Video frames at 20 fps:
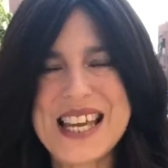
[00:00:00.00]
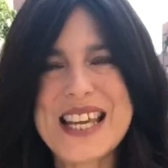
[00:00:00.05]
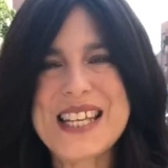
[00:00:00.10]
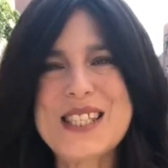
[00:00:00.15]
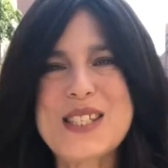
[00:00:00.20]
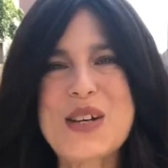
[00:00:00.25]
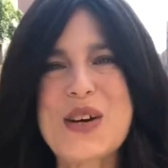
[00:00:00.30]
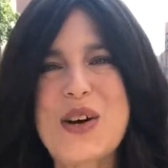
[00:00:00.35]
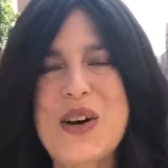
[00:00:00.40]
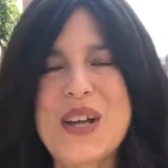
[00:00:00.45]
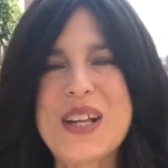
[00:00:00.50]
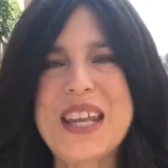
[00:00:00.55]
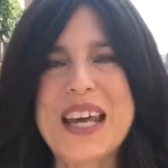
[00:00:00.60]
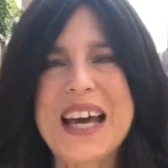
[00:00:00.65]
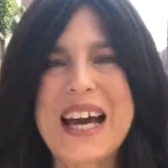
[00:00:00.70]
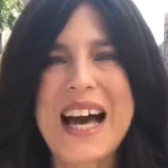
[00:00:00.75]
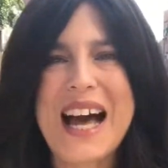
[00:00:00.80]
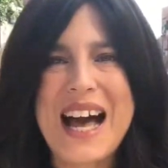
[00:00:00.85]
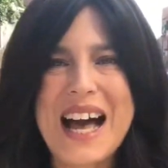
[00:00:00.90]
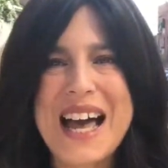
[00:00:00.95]
It's called
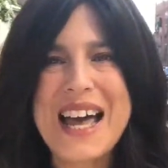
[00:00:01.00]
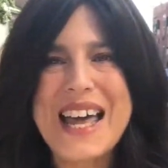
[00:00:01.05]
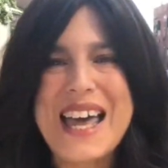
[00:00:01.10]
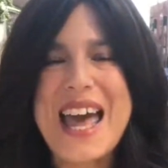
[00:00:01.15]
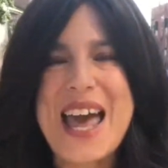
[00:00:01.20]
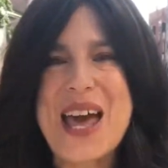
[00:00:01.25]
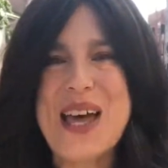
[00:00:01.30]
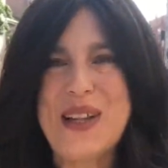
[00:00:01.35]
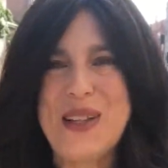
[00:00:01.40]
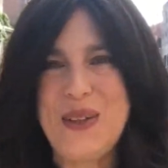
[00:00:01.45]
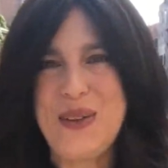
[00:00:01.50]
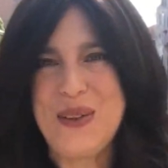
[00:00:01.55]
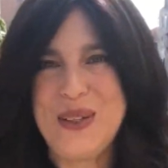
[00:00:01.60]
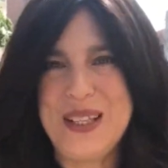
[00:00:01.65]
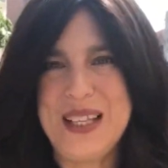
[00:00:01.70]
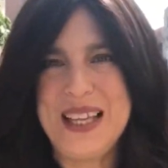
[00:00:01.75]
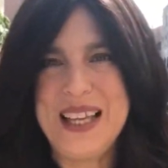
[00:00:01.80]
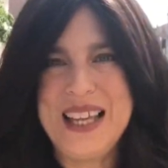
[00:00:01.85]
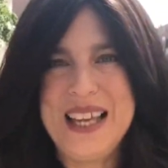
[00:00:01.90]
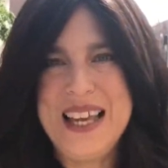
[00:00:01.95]
Chai Elul.
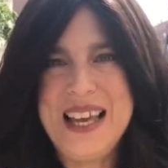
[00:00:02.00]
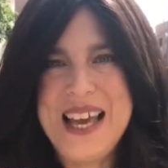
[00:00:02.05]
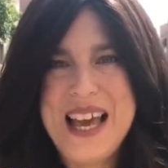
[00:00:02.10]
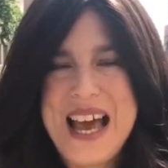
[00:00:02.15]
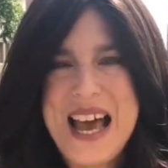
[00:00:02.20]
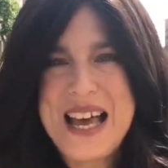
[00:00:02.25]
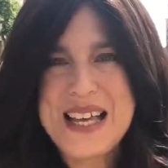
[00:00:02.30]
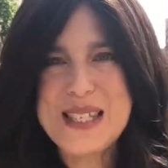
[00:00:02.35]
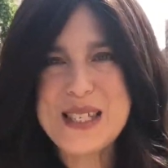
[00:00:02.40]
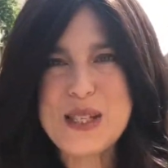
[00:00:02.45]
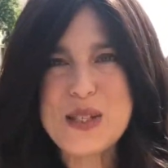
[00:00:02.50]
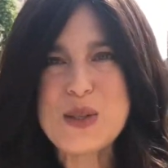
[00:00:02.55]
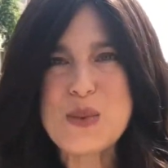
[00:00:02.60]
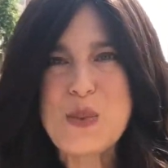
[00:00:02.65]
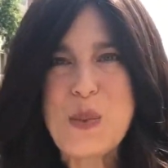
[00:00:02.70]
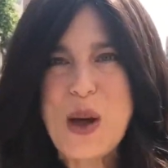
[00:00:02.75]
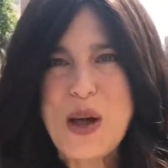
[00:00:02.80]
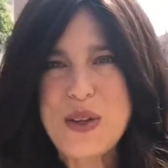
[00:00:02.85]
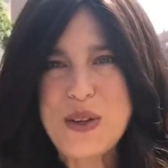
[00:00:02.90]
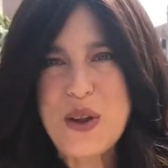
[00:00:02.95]
As is
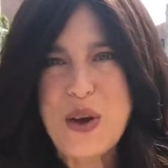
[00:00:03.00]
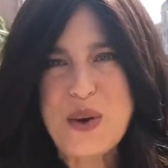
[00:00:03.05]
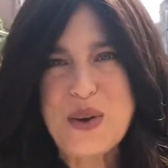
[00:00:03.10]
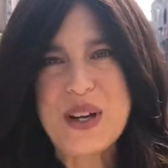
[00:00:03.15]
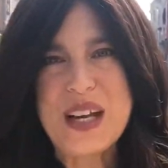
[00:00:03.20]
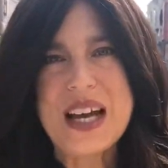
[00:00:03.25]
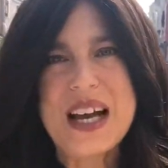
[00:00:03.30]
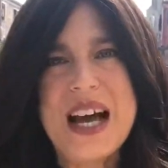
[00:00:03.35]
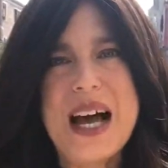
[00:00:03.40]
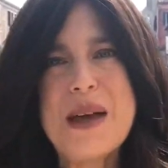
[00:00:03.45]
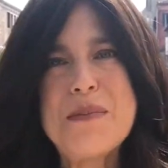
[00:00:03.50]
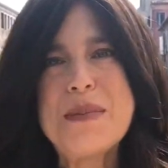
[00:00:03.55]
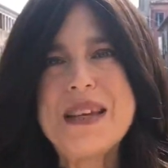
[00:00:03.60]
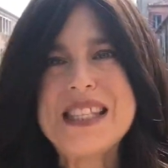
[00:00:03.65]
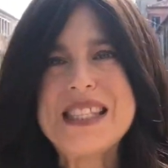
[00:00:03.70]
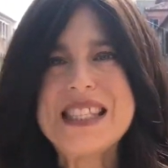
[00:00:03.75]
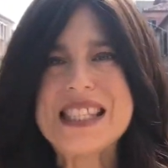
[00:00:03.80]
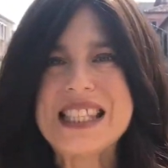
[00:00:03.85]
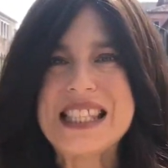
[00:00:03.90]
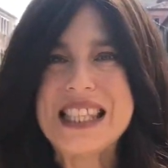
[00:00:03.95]
well known, Chai
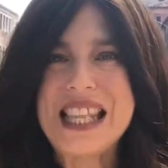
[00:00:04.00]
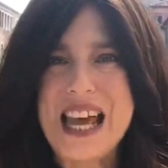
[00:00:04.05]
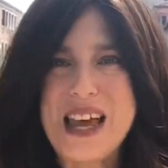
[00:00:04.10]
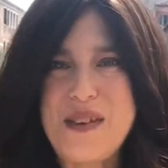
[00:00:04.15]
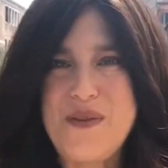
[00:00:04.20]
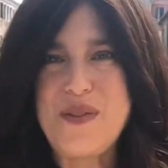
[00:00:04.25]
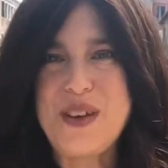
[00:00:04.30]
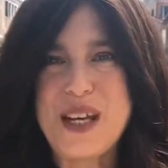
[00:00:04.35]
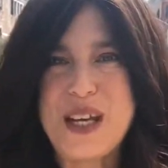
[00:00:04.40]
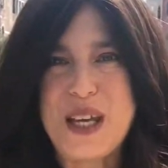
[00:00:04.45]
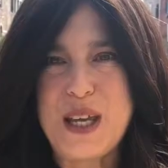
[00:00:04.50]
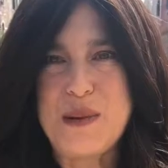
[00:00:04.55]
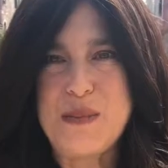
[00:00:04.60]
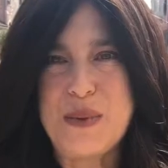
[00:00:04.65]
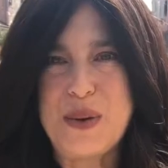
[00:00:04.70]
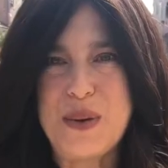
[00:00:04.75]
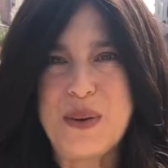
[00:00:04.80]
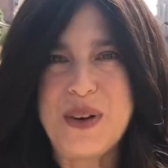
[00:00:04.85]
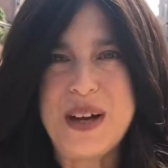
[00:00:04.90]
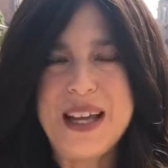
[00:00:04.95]
means life in
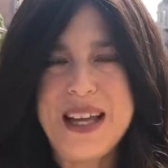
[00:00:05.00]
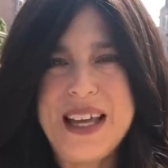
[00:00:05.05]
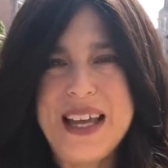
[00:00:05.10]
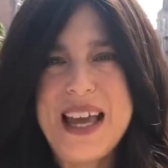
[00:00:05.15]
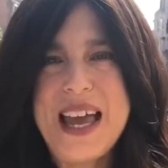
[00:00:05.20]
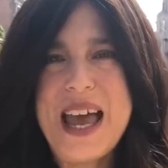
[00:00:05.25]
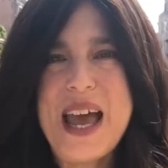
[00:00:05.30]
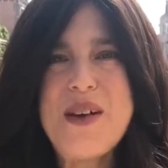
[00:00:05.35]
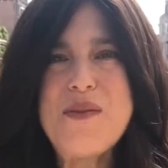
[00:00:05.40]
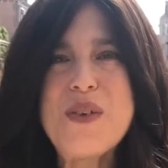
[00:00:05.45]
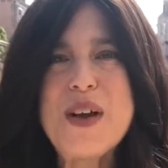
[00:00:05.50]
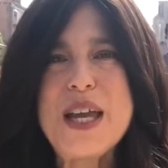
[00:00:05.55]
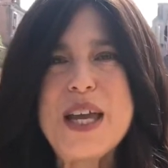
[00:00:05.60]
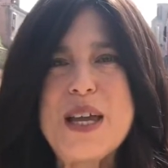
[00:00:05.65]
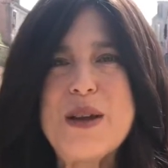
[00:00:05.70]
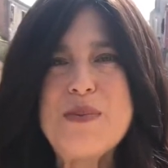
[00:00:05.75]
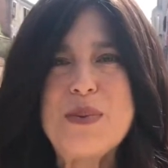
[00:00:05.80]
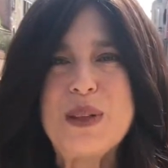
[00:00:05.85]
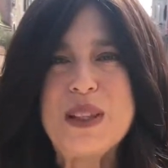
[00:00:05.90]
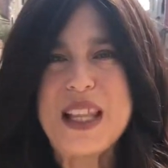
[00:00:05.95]
Hebrew. Every
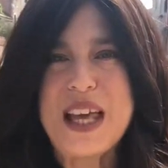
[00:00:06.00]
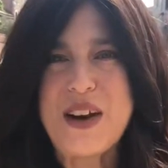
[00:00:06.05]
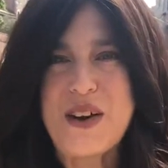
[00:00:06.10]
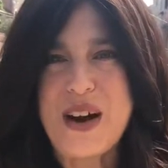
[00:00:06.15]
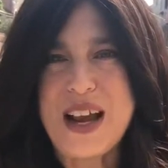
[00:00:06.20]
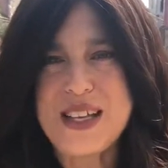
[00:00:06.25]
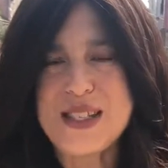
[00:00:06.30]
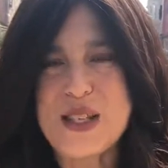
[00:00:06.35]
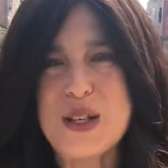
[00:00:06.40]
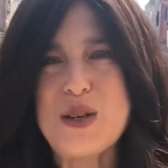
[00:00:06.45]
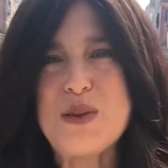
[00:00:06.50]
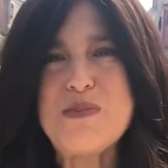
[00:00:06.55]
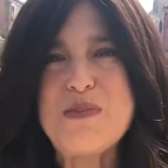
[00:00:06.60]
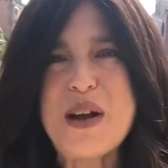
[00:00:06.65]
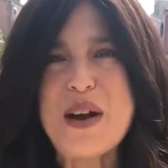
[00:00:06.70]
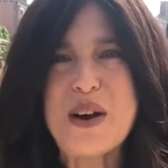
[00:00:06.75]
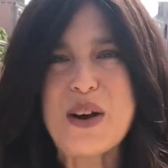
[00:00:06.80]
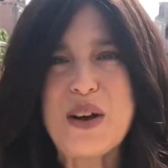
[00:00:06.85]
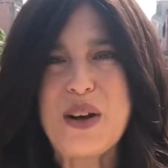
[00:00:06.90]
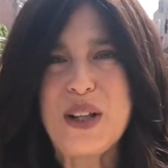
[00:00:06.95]
Hebrew letter has a
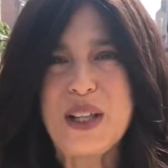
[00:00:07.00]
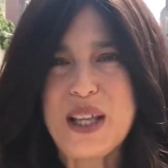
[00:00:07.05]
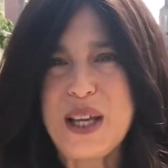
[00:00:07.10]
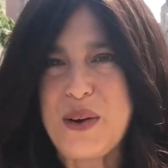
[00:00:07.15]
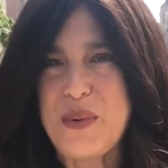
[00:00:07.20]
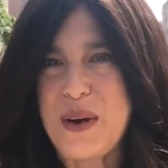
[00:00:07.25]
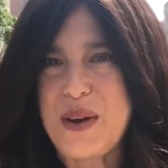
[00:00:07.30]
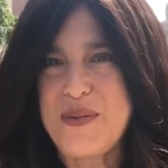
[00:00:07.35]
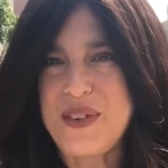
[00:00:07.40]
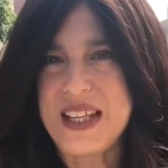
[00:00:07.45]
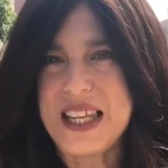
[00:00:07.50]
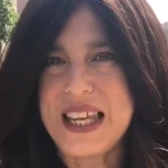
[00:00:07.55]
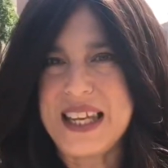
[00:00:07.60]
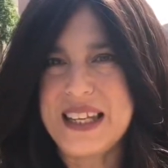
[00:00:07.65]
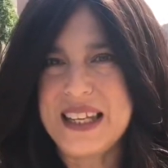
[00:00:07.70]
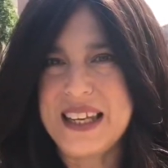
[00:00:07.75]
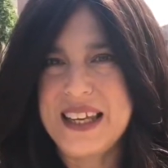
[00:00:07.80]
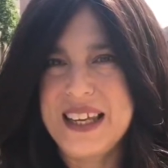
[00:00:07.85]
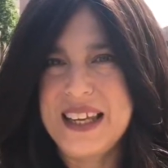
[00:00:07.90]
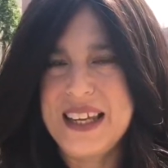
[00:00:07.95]
numerical equivalent.
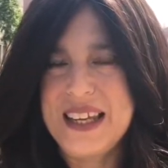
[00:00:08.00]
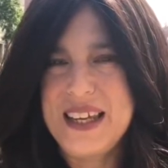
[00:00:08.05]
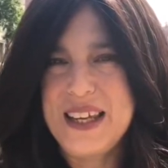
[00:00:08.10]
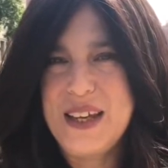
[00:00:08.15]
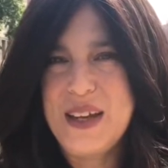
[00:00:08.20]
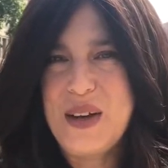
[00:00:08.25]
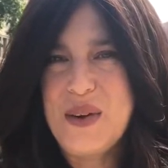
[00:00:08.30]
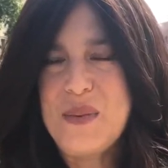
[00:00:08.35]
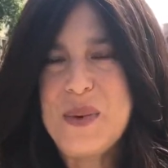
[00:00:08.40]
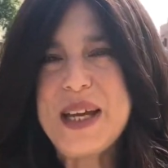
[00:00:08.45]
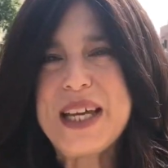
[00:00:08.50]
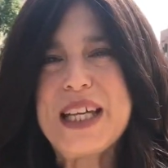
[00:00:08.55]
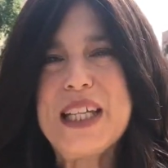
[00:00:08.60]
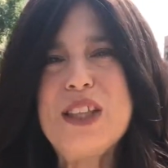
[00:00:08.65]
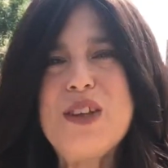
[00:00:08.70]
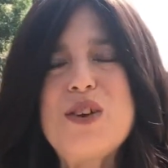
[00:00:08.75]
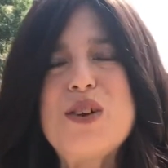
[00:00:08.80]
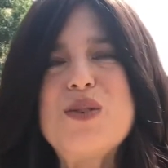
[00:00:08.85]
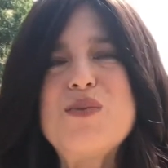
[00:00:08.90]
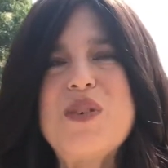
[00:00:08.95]
We can
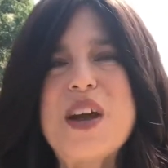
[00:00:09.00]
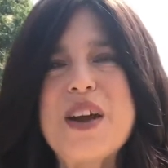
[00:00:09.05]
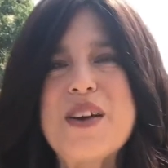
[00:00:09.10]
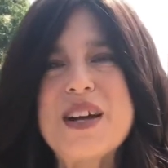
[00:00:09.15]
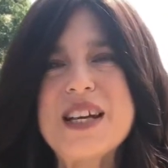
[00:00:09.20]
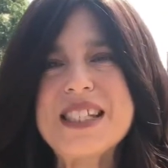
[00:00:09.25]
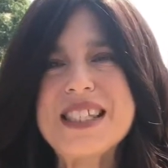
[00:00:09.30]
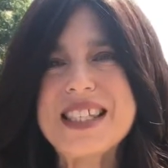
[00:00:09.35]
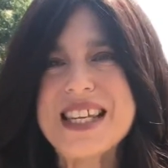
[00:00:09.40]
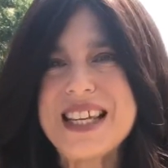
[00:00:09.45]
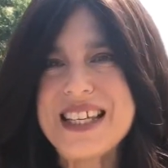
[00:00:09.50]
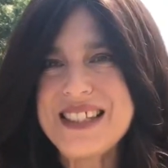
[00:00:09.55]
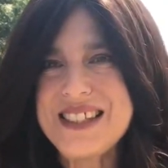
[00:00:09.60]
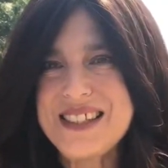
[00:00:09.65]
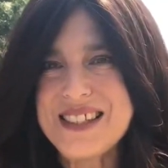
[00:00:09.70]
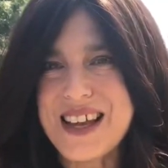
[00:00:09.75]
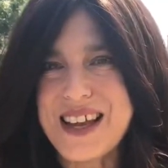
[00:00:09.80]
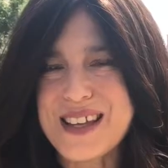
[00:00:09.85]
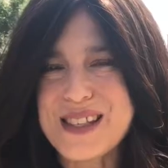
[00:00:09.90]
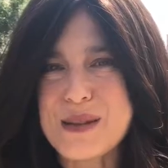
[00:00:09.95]
learn various
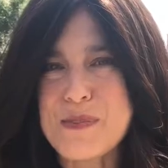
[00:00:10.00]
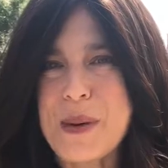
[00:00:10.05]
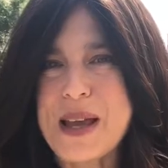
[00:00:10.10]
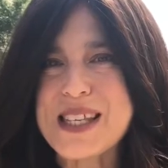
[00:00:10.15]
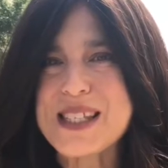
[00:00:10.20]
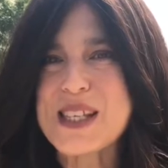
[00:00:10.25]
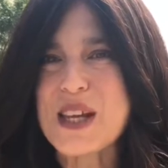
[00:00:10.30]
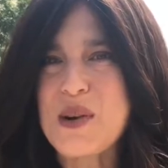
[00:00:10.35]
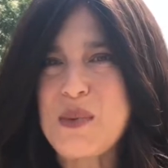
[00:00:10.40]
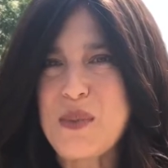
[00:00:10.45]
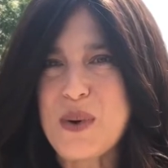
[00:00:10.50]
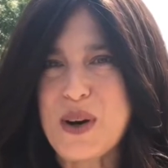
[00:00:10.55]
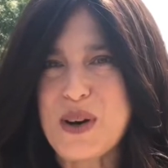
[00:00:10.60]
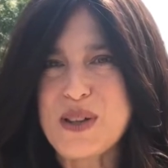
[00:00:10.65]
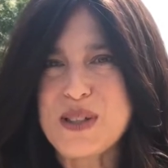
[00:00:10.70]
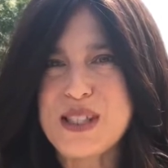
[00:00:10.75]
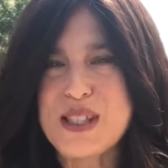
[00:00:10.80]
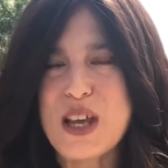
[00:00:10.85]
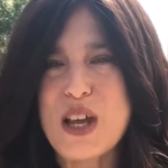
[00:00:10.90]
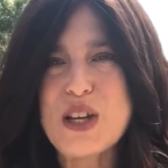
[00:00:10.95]
insights based on a
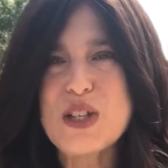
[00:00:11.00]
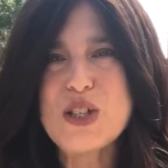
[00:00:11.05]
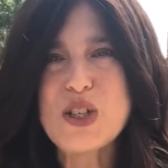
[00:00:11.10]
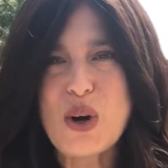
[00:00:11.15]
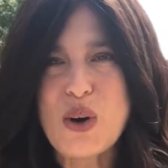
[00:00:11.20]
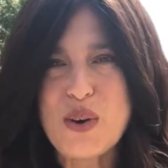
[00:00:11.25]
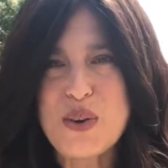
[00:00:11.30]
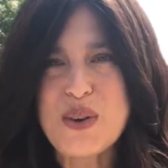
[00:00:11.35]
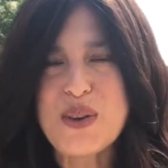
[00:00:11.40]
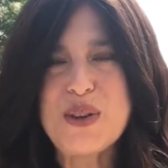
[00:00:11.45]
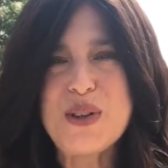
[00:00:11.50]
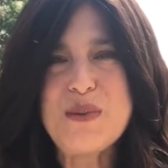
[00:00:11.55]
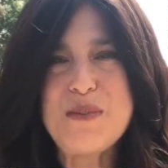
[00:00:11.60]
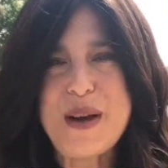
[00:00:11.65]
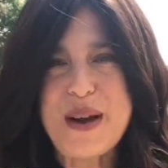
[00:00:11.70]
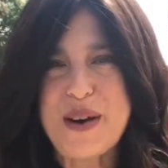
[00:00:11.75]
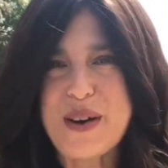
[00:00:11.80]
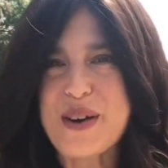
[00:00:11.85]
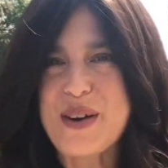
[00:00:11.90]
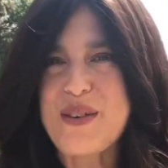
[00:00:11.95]
word's total
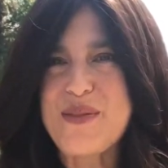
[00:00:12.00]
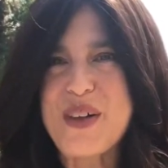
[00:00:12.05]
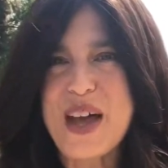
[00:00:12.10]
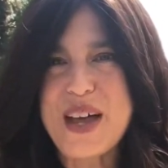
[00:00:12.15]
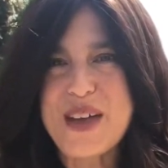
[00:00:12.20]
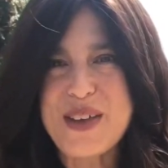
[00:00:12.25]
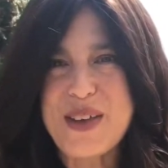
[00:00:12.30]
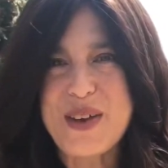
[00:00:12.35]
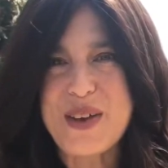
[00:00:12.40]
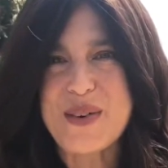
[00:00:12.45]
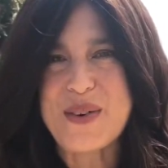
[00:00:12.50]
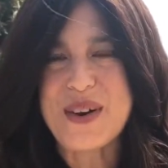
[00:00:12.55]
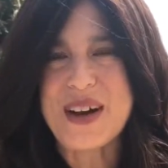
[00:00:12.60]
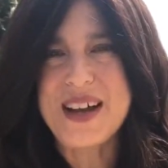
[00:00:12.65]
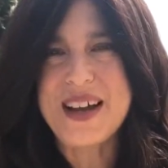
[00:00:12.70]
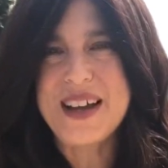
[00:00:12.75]
numerical value.